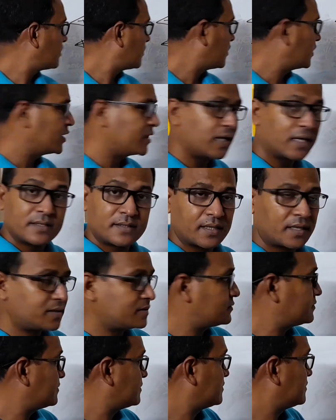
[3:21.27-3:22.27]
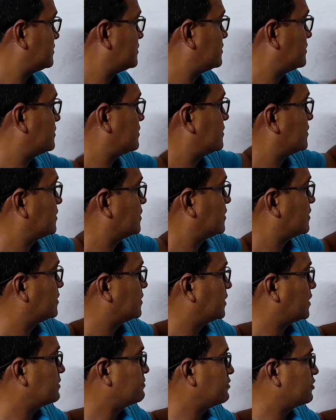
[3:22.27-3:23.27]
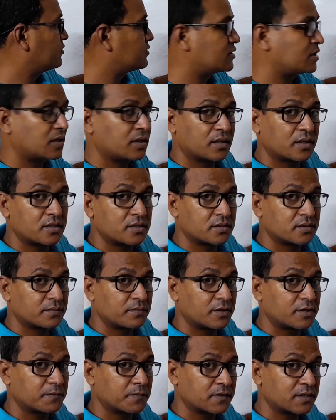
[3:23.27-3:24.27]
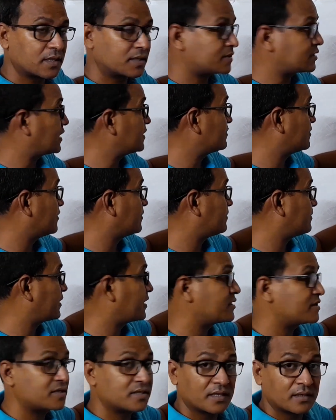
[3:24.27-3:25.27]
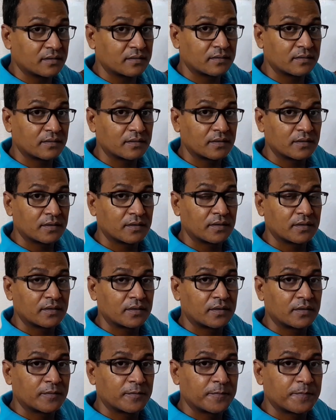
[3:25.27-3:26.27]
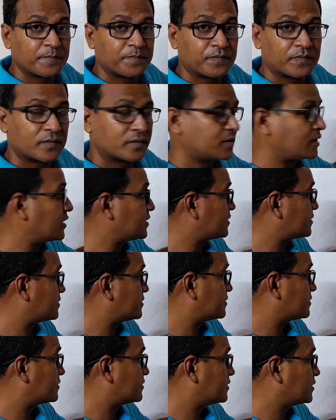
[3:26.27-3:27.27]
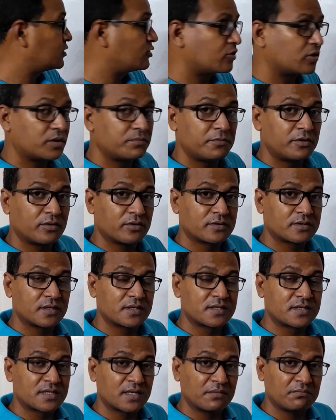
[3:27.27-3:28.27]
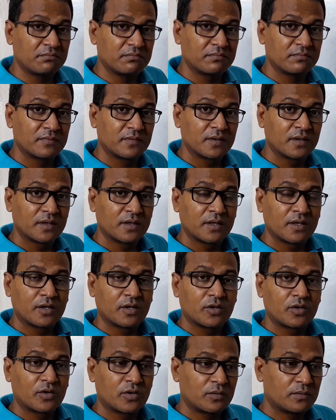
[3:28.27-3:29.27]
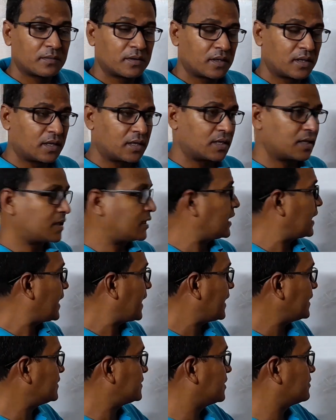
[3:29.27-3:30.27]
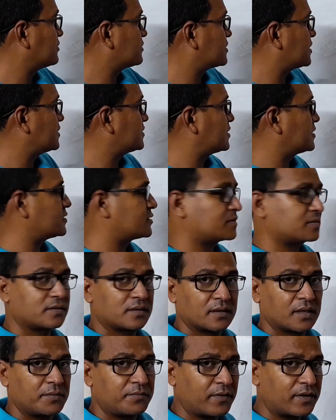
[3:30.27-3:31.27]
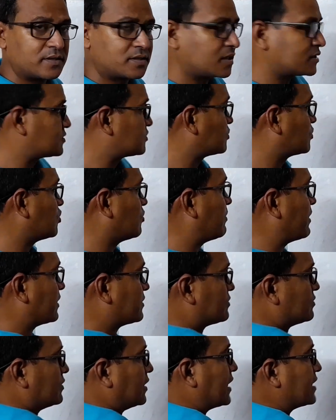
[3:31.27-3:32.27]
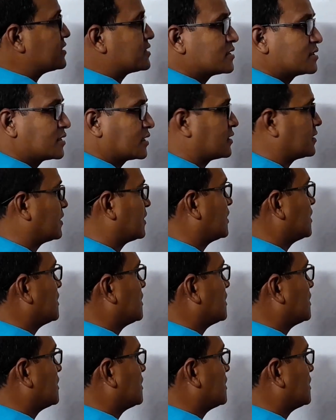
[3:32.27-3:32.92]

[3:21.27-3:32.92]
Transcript: Already I said immunogen is a special type of antigen. That your immune system, any substances, if I just go back to the antigen,